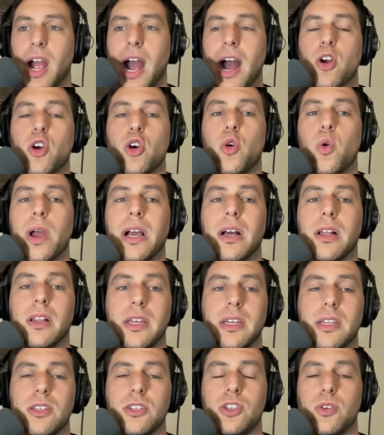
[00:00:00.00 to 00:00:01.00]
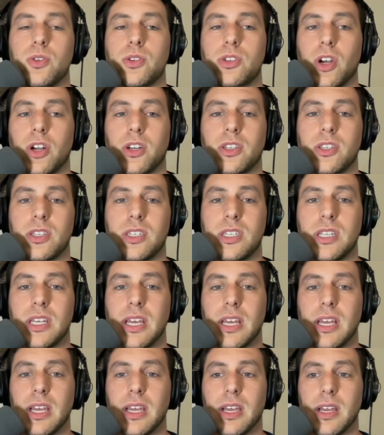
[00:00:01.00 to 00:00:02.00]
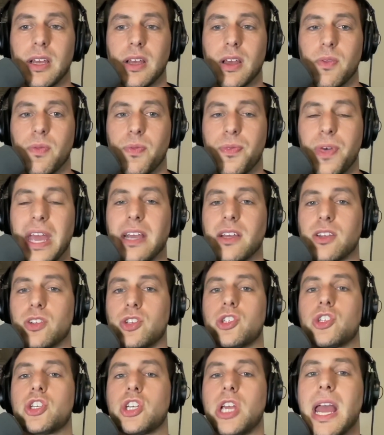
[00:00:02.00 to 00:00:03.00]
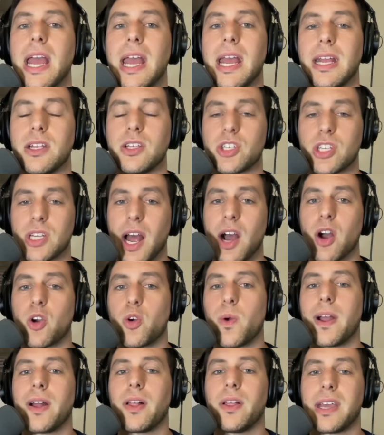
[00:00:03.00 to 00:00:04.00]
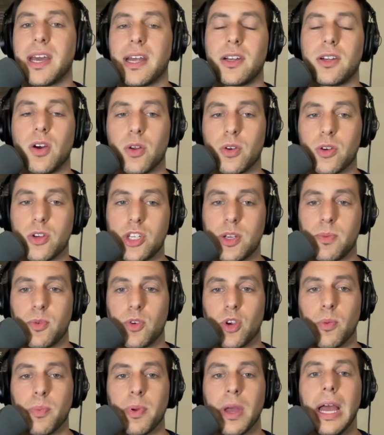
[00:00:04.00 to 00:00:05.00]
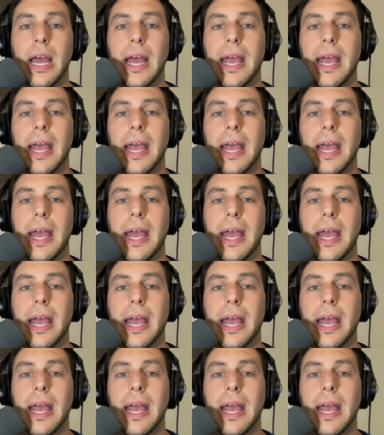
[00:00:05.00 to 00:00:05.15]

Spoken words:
How quickly did you start to see things change, and how quickly can an ownership group